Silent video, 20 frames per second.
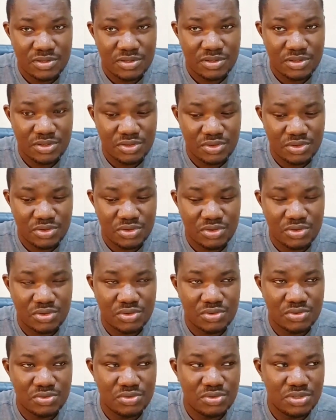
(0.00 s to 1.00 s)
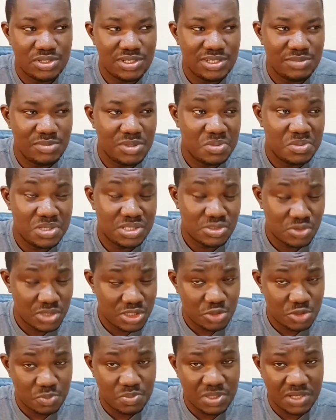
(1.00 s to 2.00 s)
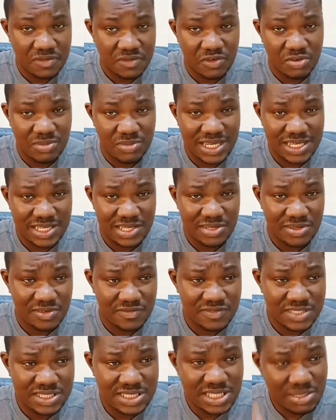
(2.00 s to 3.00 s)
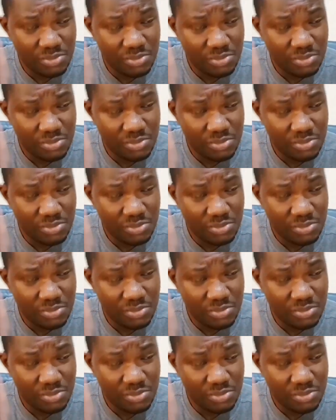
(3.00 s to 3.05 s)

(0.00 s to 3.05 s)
Maybe he's going to pick form at the end of the day.